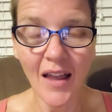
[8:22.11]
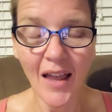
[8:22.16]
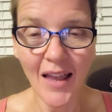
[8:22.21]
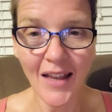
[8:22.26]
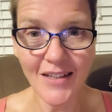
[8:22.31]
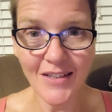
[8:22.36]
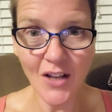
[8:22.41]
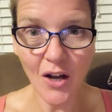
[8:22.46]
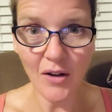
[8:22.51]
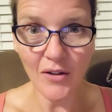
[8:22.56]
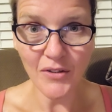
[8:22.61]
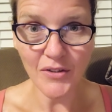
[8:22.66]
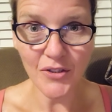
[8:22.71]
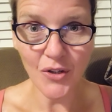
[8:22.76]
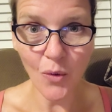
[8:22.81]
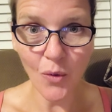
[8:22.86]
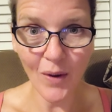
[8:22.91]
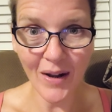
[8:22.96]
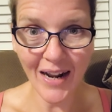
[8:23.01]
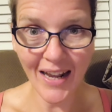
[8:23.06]
is
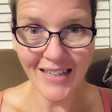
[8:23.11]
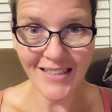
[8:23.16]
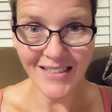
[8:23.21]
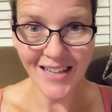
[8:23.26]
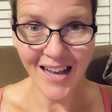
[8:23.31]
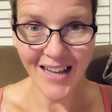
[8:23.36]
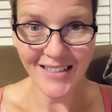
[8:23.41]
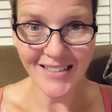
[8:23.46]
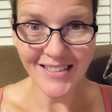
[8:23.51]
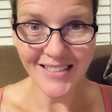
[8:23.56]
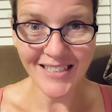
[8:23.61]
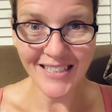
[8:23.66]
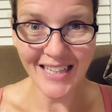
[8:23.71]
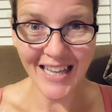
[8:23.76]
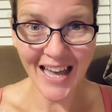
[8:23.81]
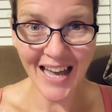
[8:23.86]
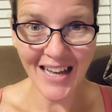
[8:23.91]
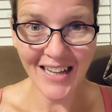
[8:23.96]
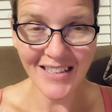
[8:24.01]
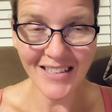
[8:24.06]
also when I tend to
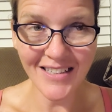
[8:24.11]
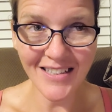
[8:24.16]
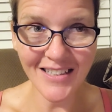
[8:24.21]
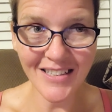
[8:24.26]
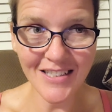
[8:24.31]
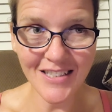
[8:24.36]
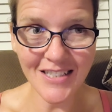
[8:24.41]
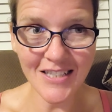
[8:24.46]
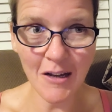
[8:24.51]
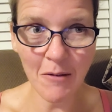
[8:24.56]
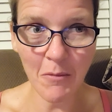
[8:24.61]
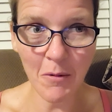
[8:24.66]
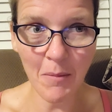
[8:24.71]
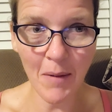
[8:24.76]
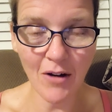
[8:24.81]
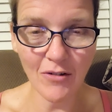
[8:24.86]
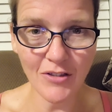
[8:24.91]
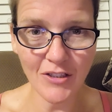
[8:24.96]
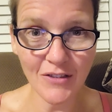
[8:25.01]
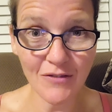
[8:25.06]
get some
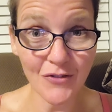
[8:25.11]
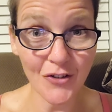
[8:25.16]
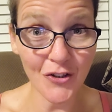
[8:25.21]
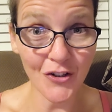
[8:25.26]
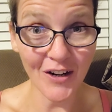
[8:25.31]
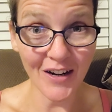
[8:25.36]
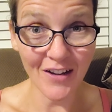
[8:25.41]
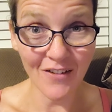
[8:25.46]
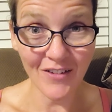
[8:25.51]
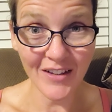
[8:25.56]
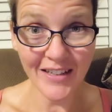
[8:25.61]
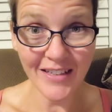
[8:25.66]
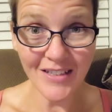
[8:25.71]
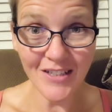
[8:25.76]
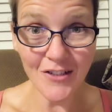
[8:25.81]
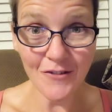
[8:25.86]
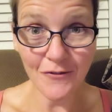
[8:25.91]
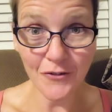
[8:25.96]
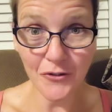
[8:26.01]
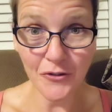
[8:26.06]
amount of
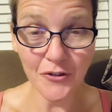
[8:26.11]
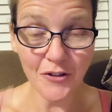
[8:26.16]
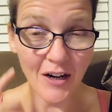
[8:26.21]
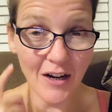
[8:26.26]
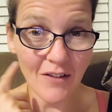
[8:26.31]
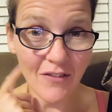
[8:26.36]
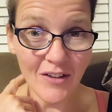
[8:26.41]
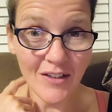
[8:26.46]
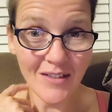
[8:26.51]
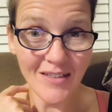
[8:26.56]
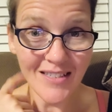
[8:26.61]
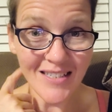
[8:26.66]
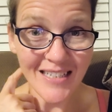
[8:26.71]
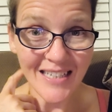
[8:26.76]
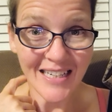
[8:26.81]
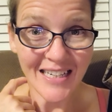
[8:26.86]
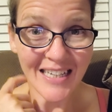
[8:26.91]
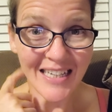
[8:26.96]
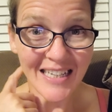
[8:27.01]
cravings, food cravings.